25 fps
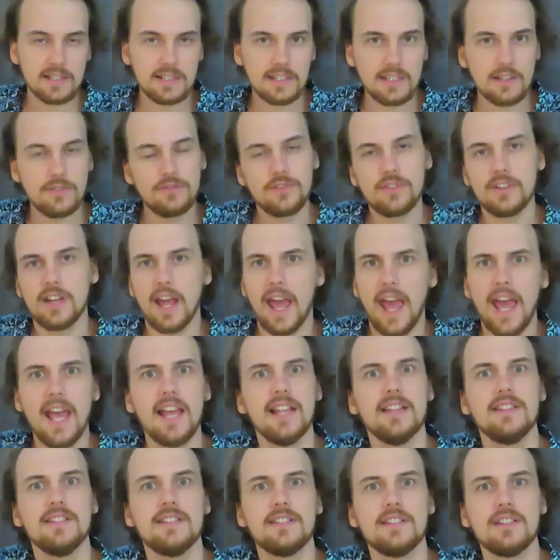different
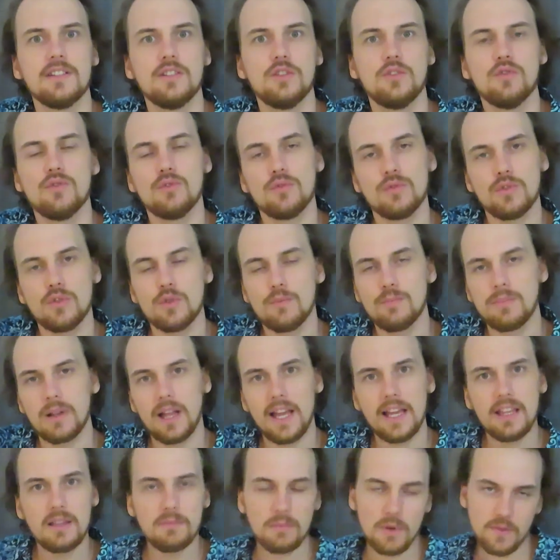heads, you play
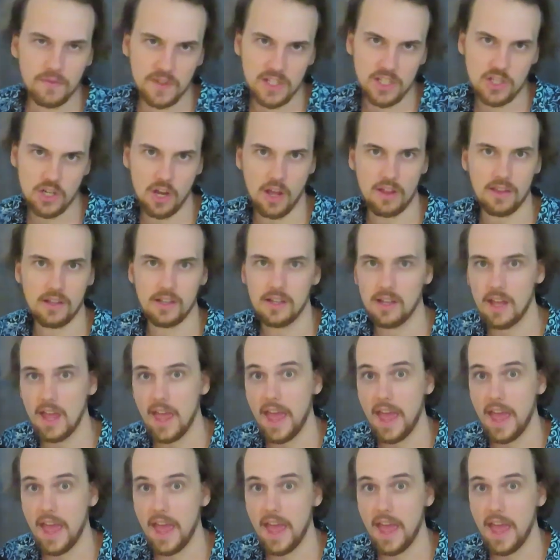them off each other,